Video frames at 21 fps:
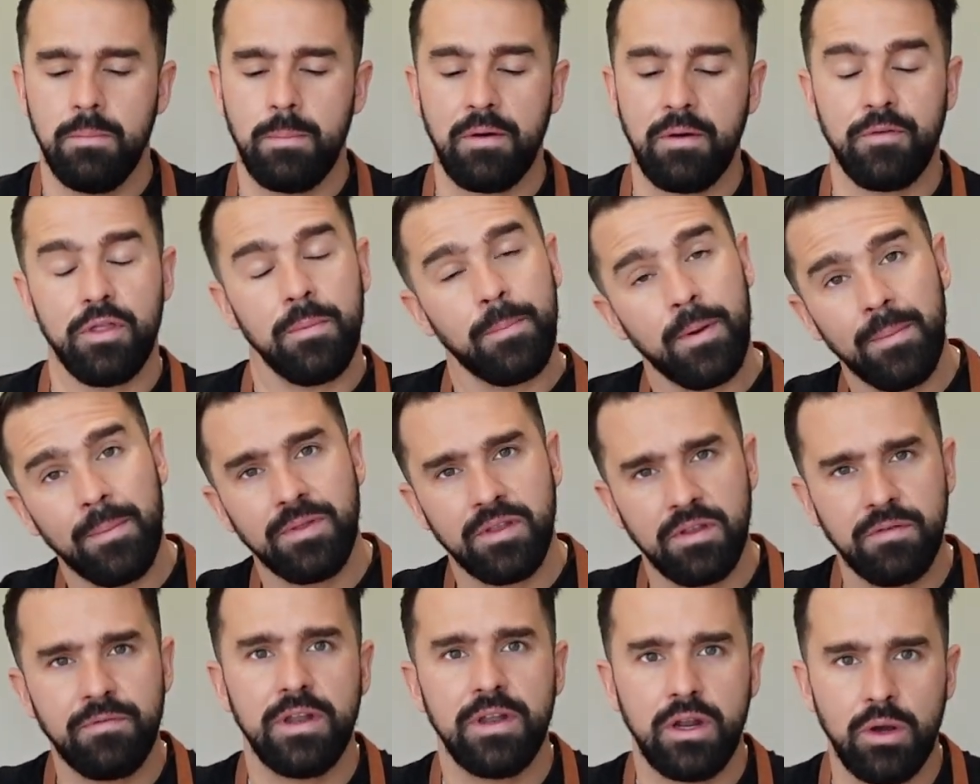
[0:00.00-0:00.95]
but for the
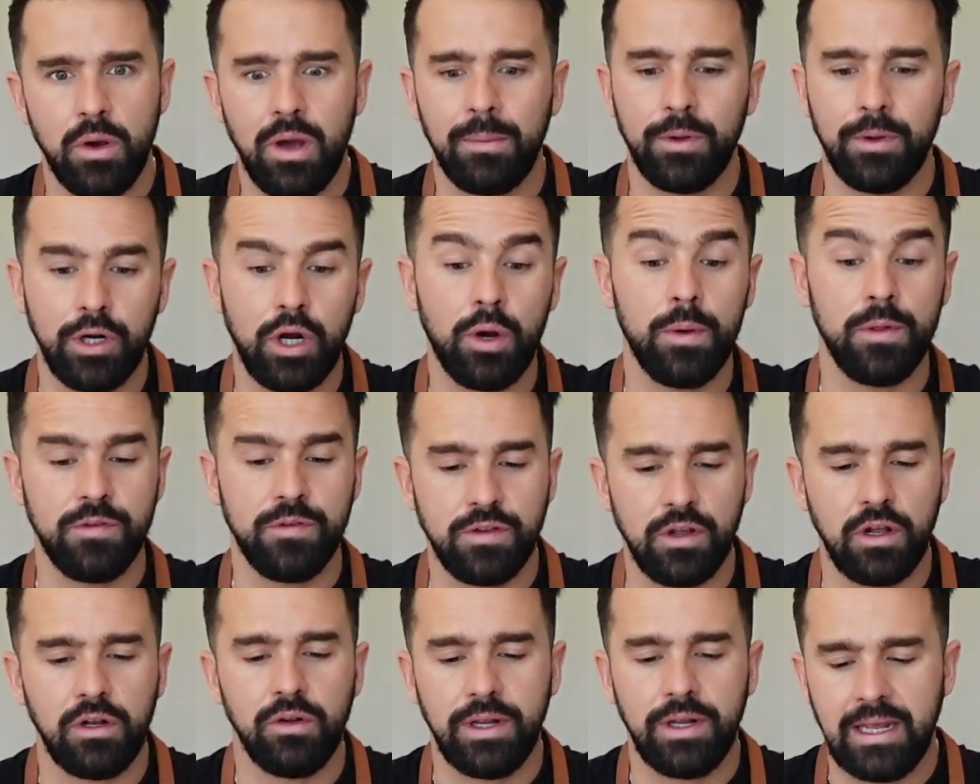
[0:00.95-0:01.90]
purpose of this video I'm going to go with
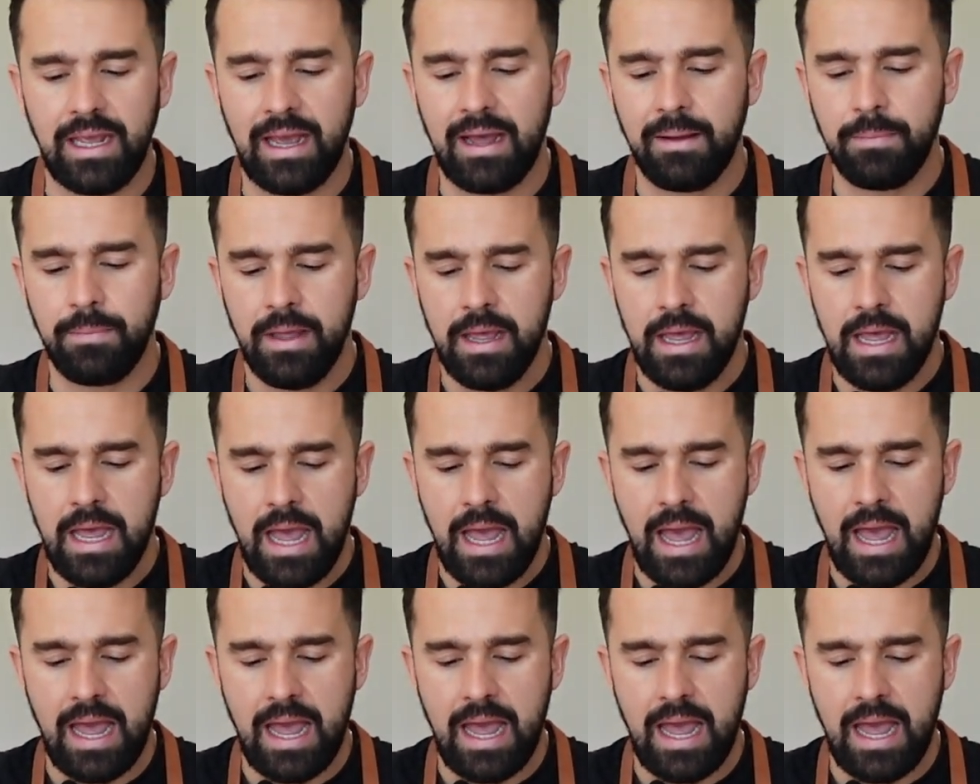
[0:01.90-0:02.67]
sirloin cap.